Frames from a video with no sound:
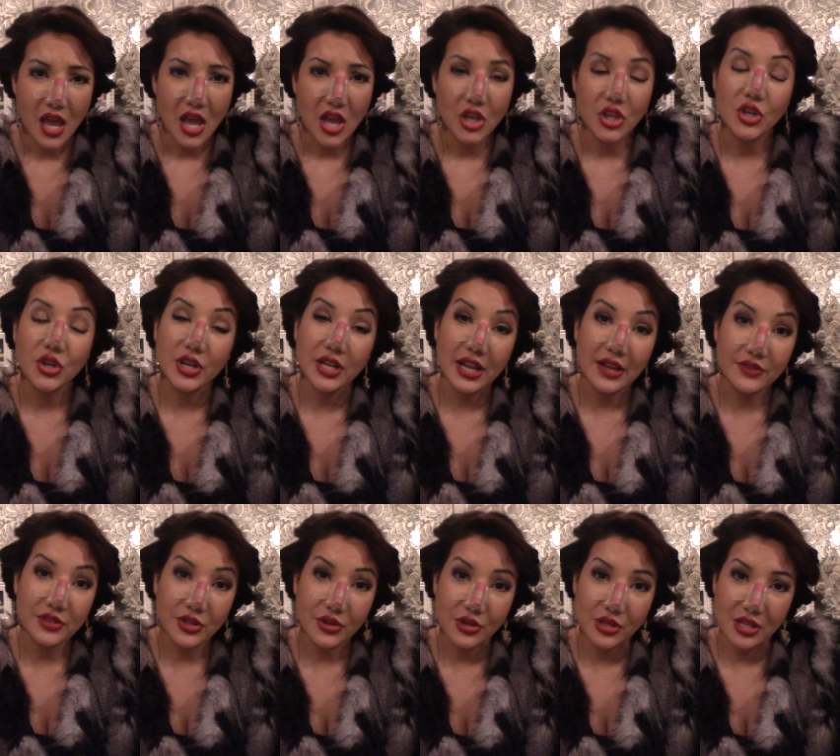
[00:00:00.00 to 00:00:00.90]
you're going to have
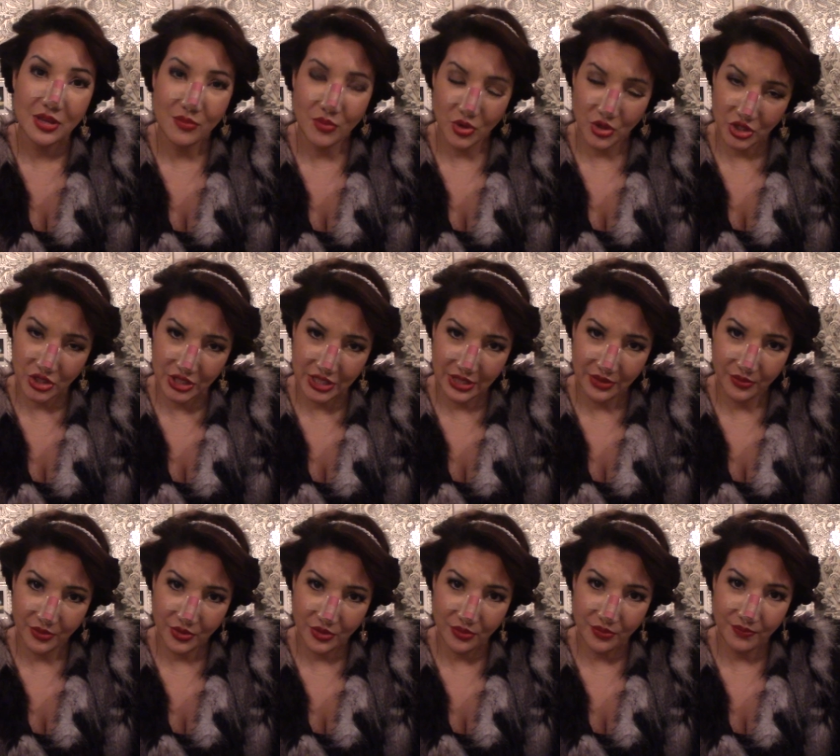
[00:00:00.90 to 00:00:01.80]
to go to the emergency
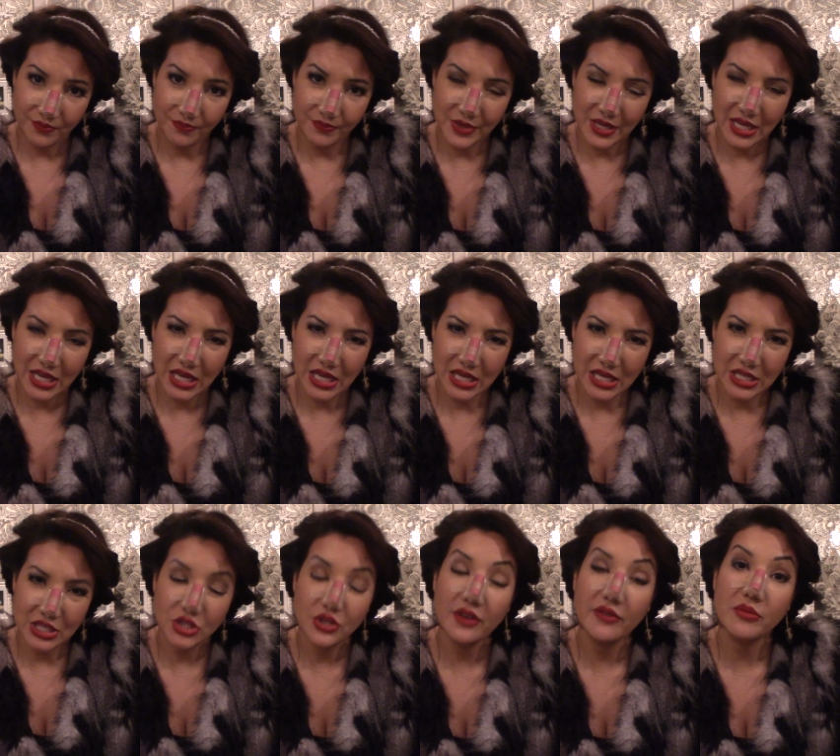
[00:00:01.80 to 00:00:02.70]
room
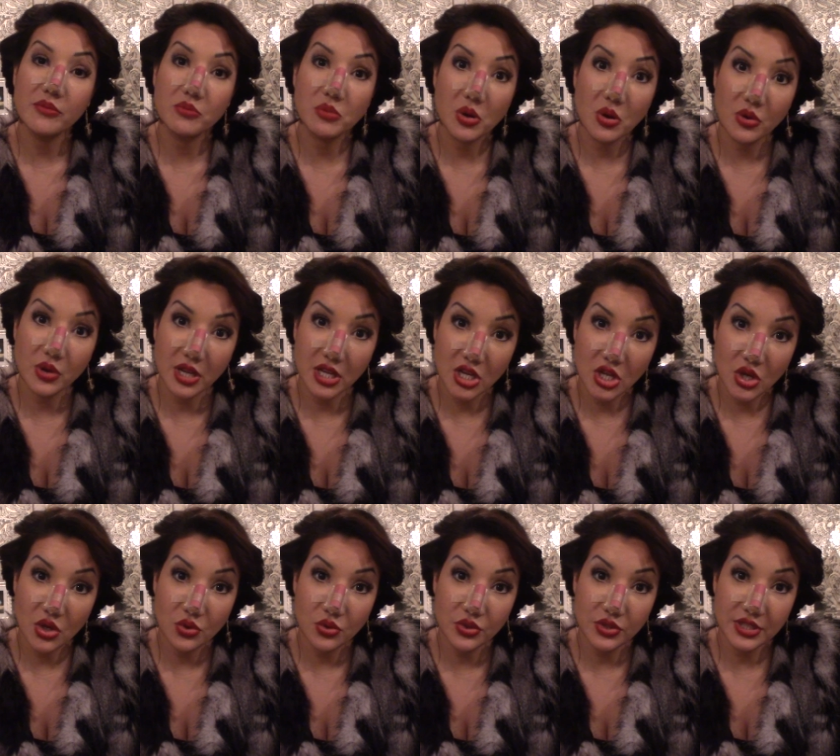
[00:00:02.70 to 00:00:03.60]
because you have a broken
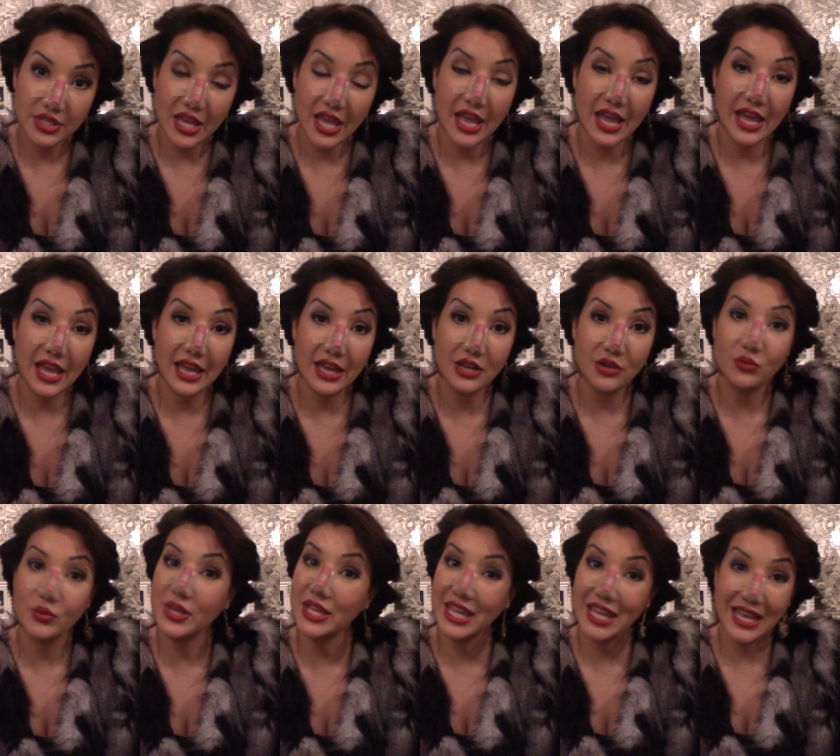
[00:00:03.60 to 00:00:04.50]
nose and
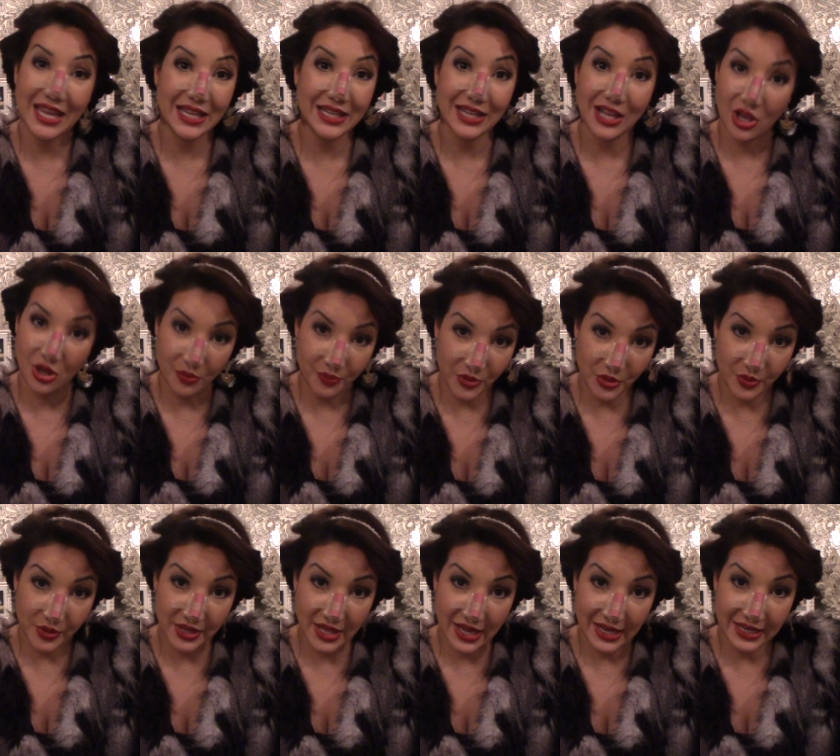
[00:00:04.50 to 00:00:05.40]
we can't help you
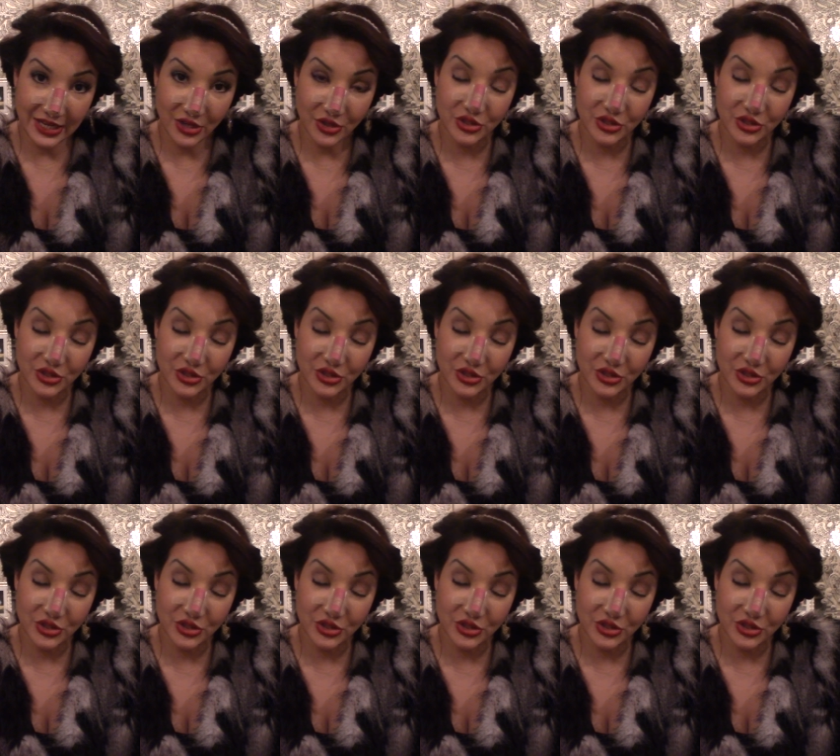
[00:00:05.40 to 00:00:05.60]
with that here.